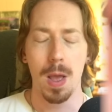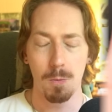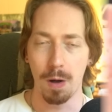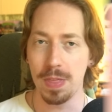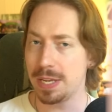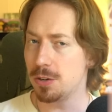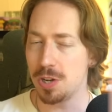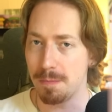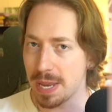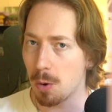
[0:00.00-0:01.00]
One thing you
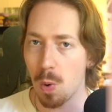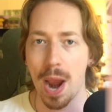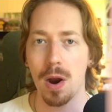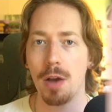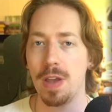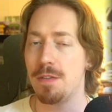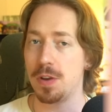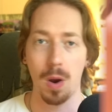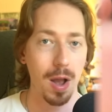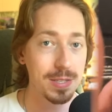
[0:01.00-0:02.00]
should be aware of if
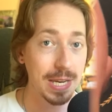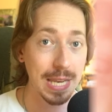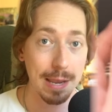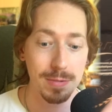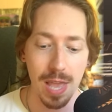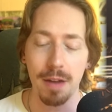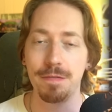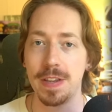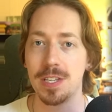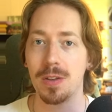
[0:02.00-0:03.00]
you're hunting games down
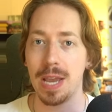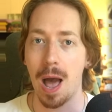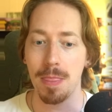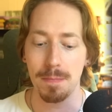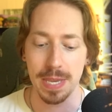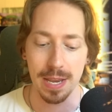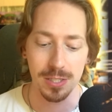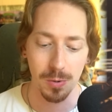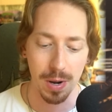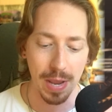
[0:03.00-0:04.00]
physically on the
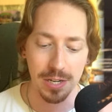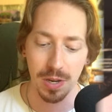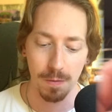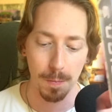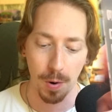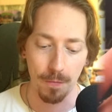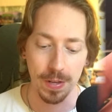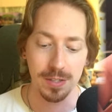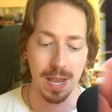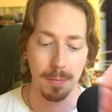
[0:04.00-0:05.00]
PS3, we actually have a perfect
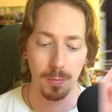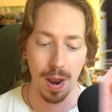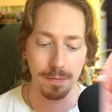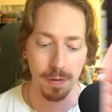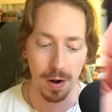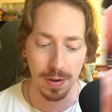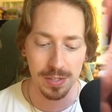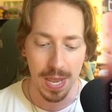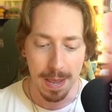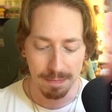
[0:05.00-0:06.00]
example right in front of
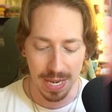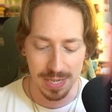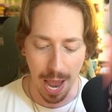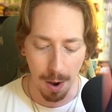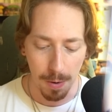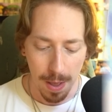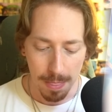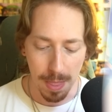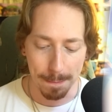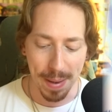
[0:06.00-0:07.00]
us, is how
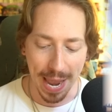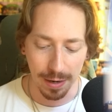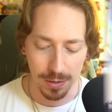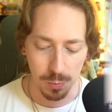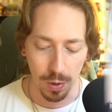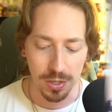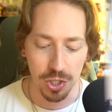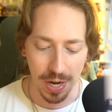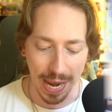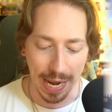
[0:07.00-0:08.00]
the banners would
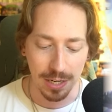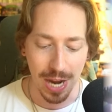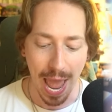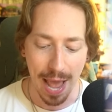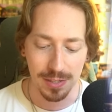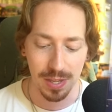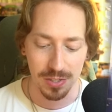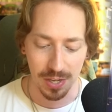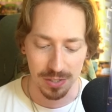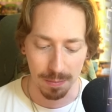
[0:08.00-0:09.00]
change as the
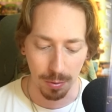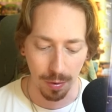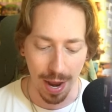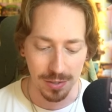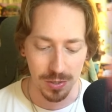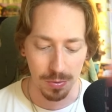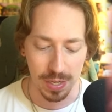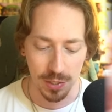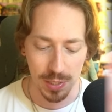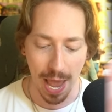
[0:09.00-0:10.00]
system progressed. So
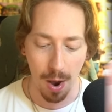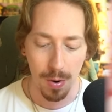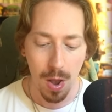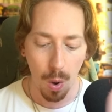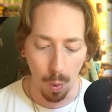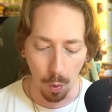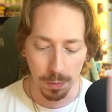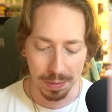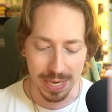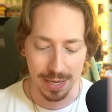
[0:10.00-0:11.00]
this is how old
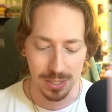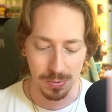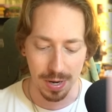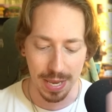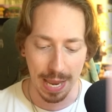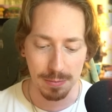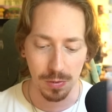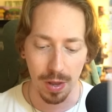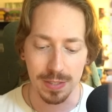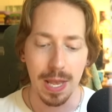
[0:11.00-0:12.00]
PS3 games
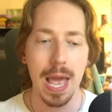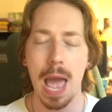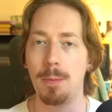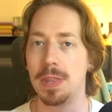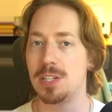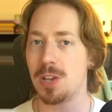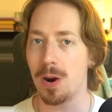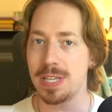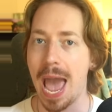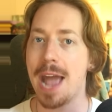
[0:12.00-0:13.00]
looked, and when they
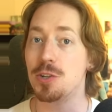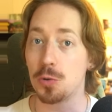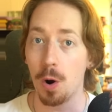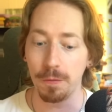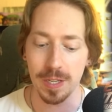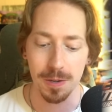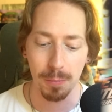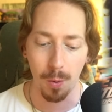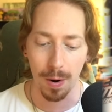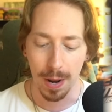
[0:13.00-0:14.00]
started to add trophy
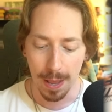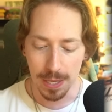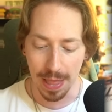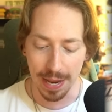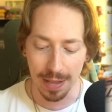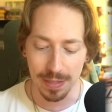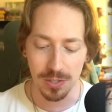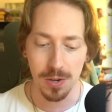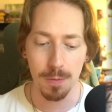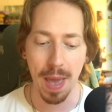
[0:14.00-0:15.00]
support, they got this
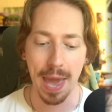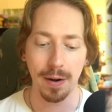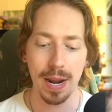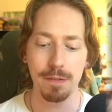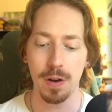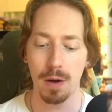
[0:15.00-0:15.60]
new banner, and if you're